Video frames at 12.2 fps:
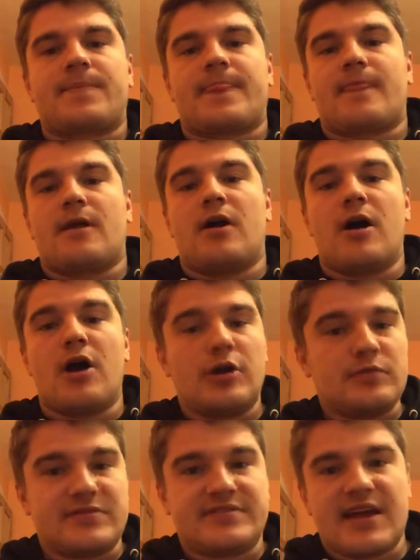
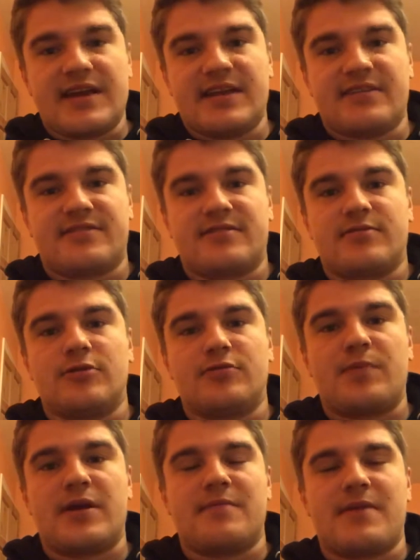Holmes Dennis, who's
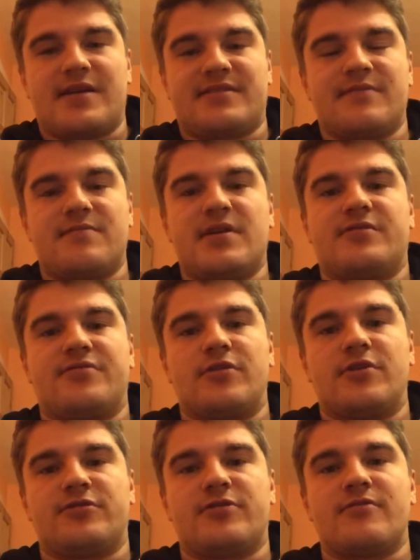been a massive miss for
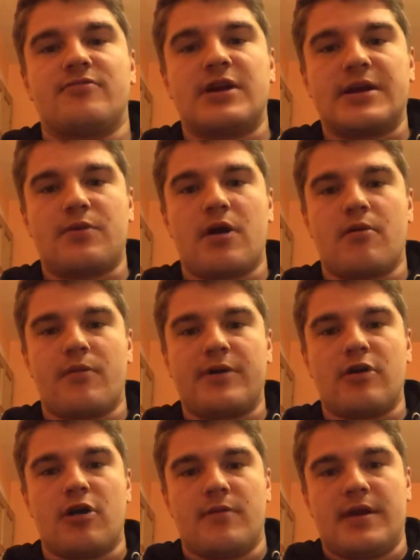us, done really well when we
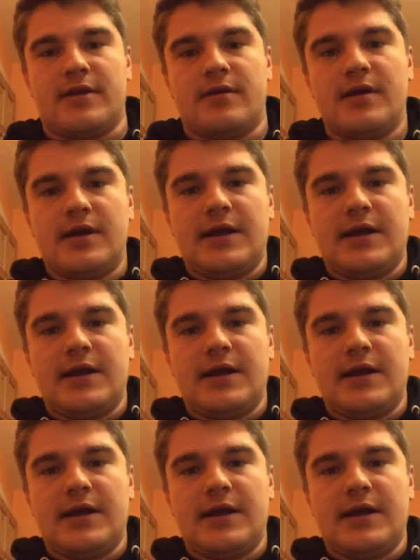got him in